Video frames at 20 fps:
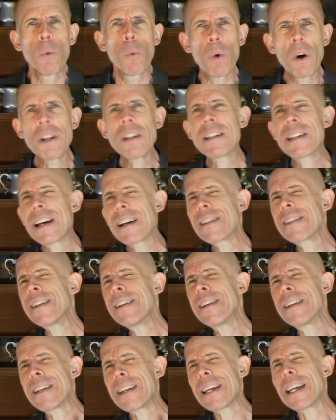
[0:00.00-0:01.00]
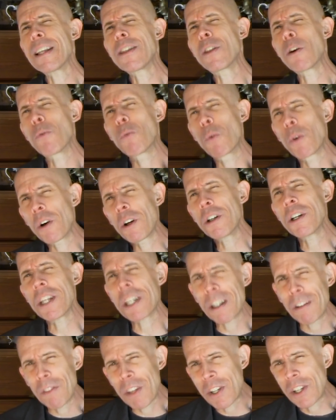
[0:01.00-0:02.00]
One doesn't need the
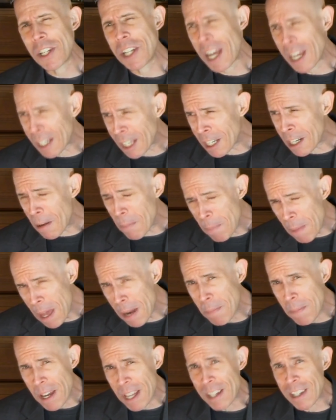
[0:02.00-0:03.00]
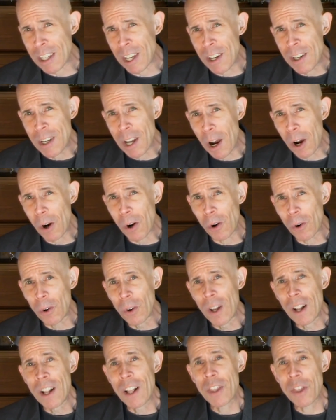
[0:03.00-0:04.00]
wording of the Second Amendment to
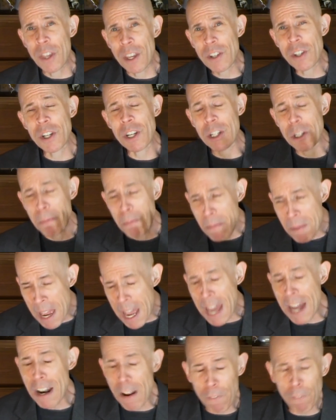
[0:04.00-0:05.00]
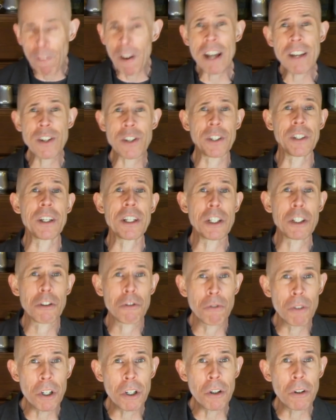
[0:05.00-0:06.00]
know this is manifestly
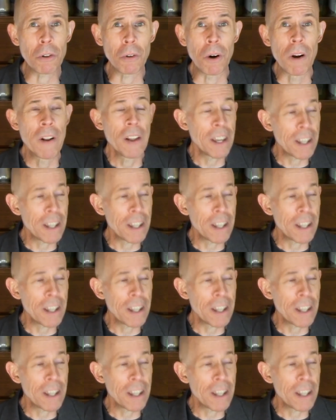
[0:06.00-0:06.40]
true.